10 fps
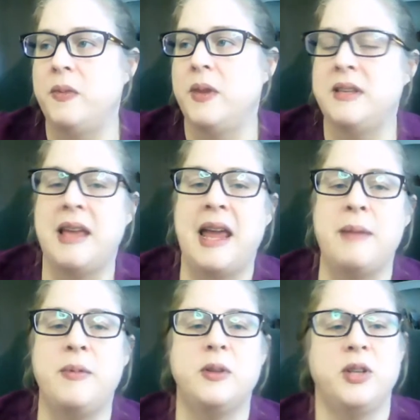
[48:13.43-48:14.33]
is
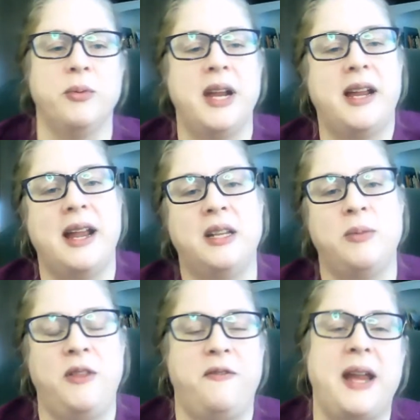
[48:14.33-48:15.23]
able to reconnect
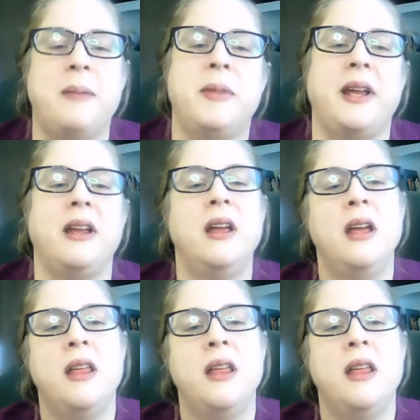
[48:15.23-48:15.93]
with family.